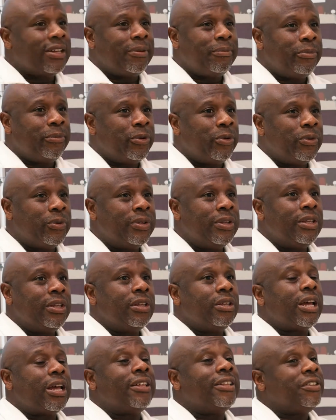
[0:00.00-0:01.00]
that more.
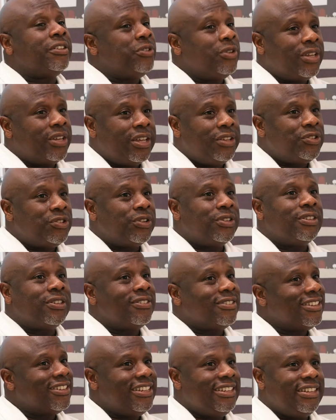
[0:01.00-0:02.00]
And education
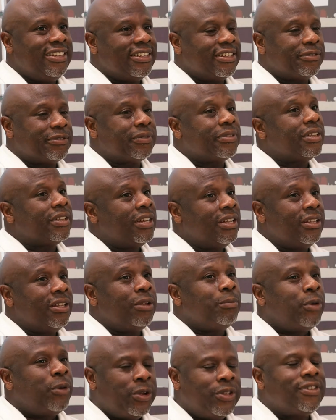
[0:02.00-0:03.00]
is key.
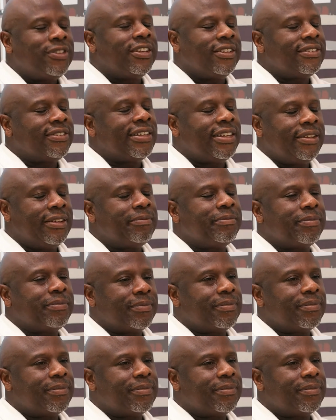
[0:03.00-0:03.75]
But it takes time.